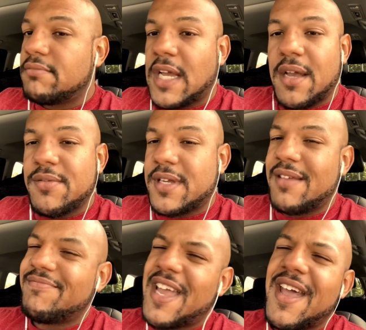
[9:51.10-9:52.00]
I was like,
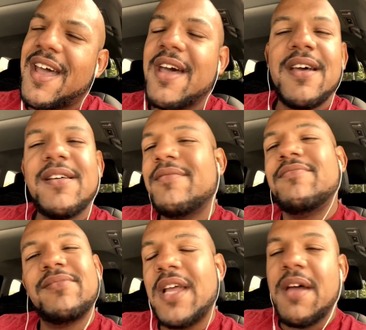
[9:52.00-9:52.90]
nah,
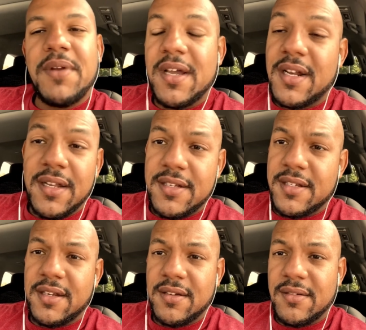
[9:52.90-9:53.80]
I'm not gonna listen
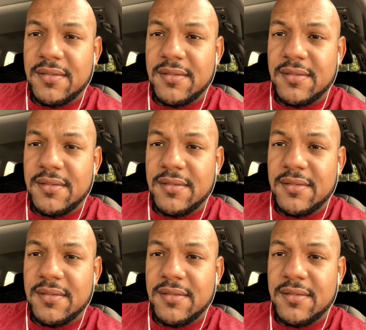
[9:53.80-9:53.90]
to you.